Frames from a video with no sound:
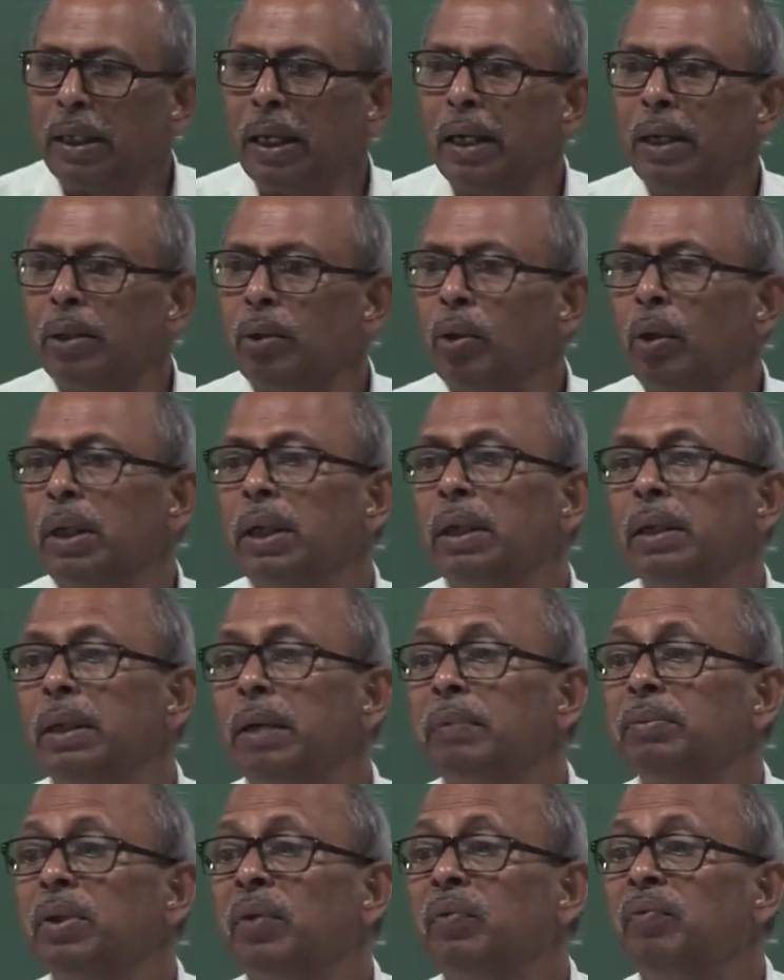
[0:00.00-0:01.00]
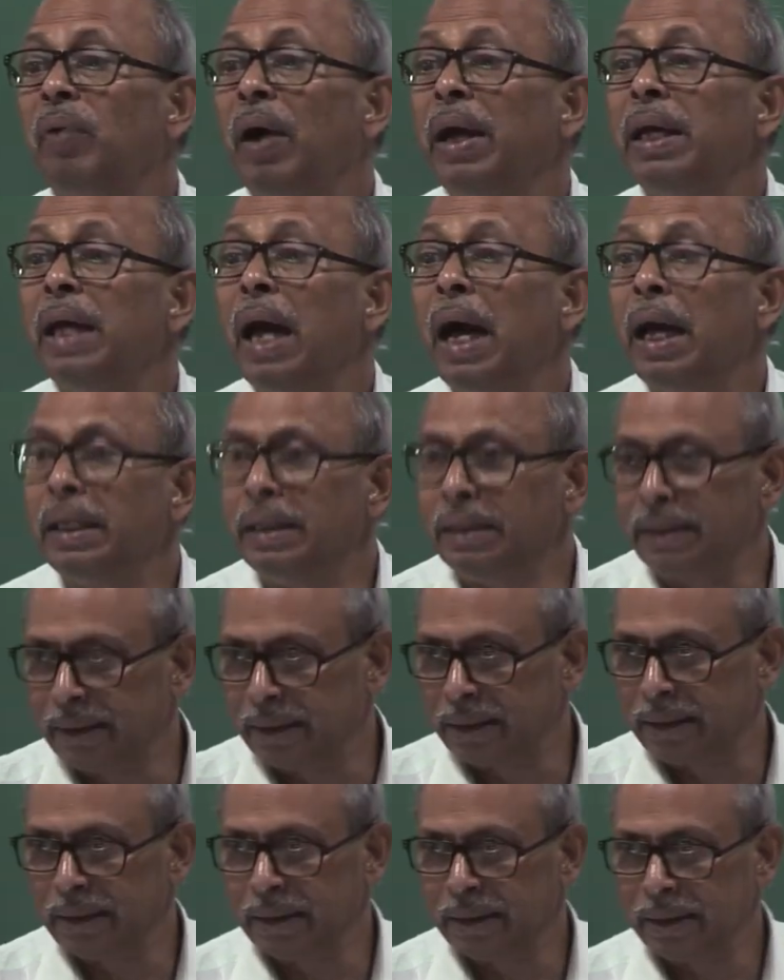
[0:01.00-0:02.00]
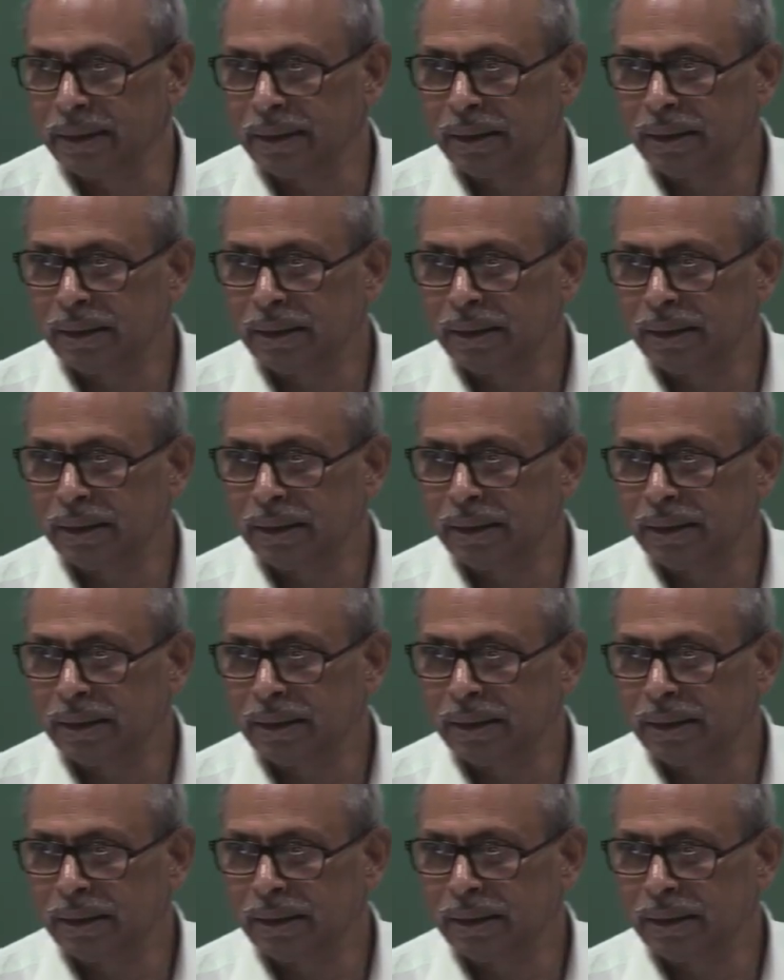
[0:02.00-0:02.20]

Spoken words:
can talk in terms of 5 I's,